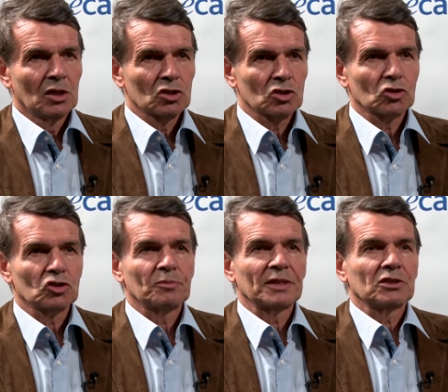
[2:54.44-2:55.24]

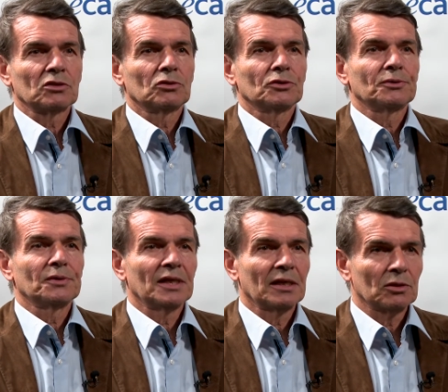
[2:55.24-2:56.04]
Those patients do
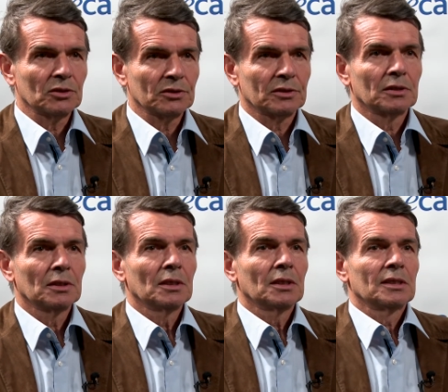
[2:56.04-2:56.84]
really good.
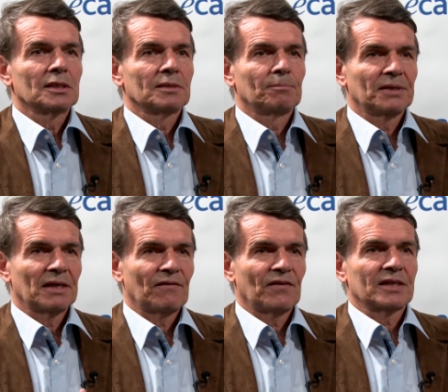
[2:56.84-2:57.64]

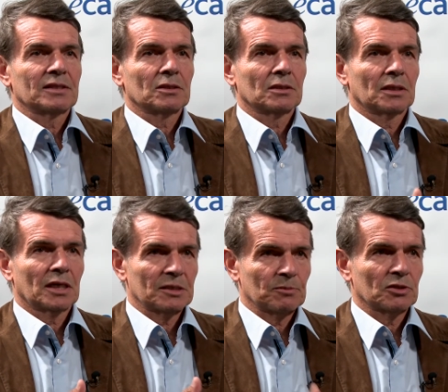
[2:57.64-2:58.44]
PFS
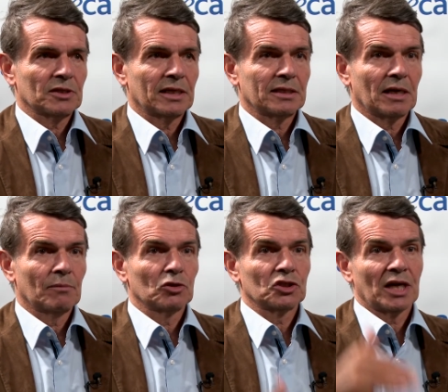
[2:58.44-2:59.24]
response rate are
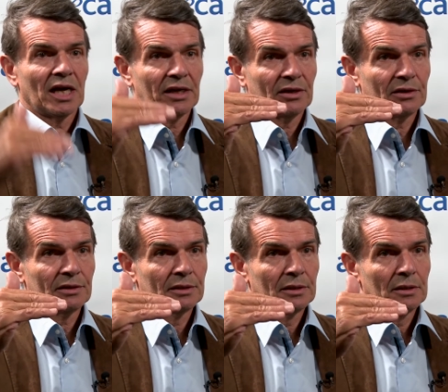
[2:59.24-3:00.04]
much higher,
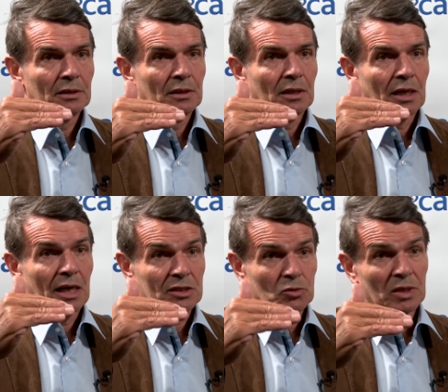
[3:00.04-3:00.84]

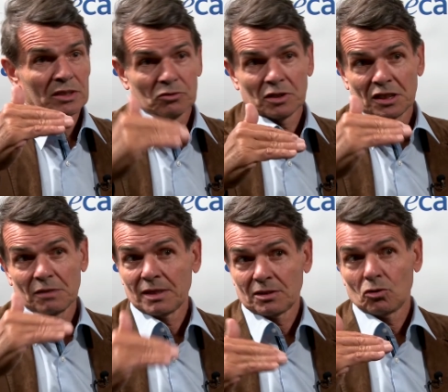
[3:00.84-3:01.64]
as well
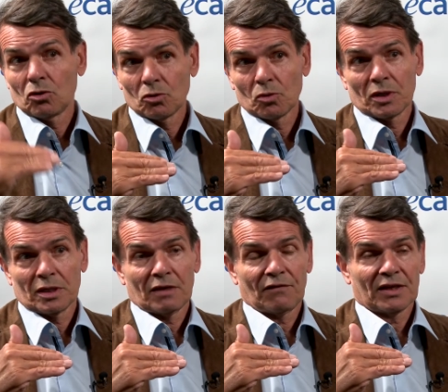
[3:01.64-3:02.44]
sunitinib has a
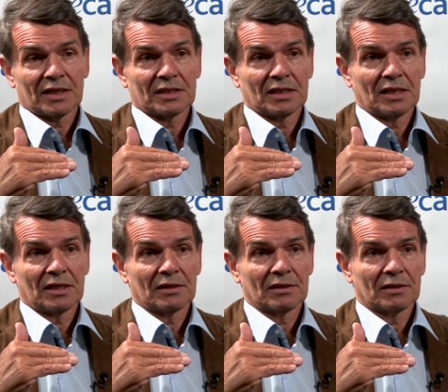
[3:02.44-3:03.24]
lower efficacy
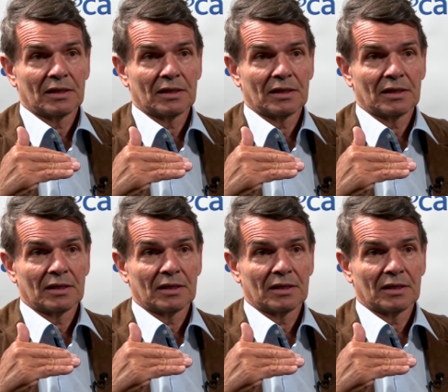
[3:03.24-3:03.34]
here.